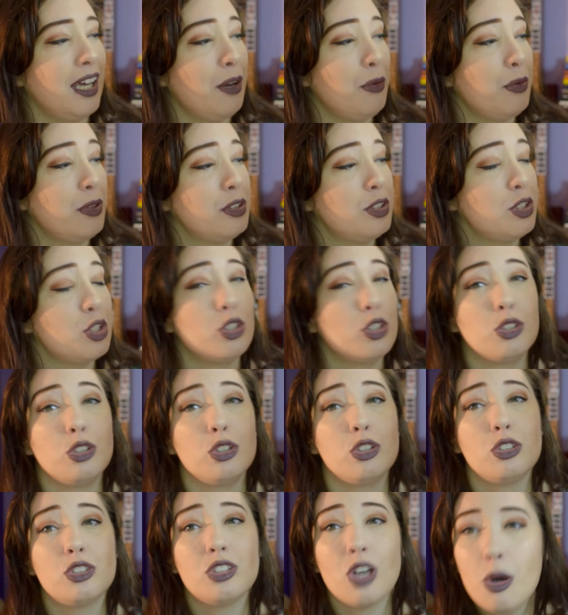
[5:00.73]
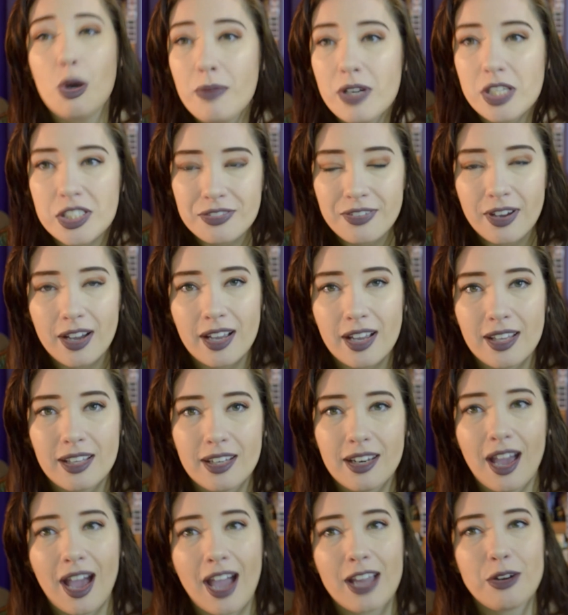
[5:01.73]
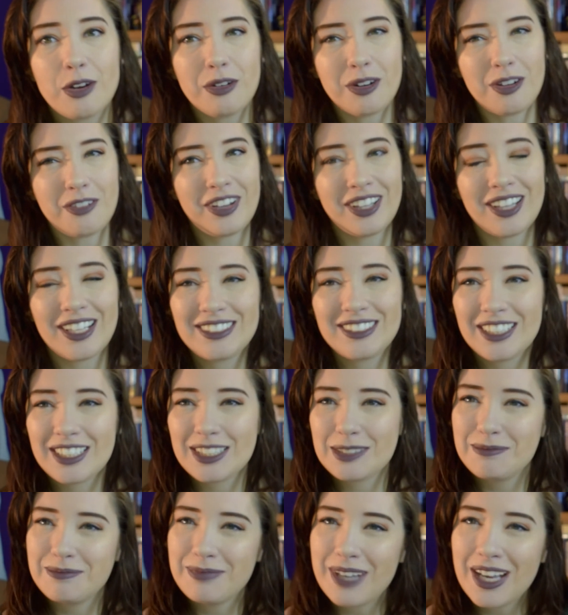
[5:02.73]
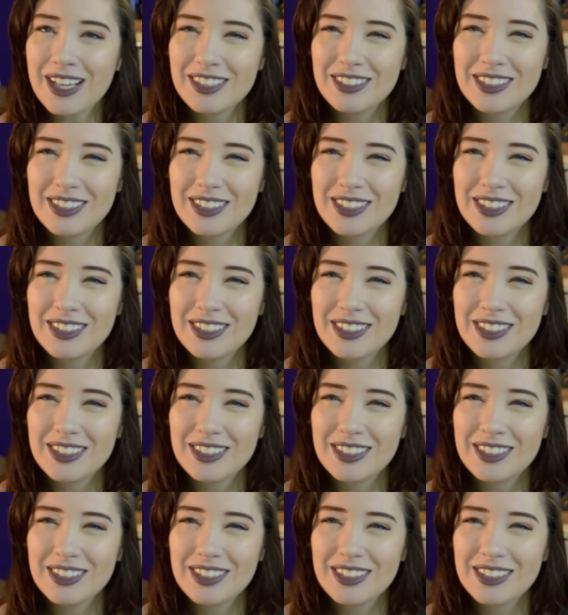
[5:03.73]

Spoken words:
was so much fun. I don't know if I liked it as much the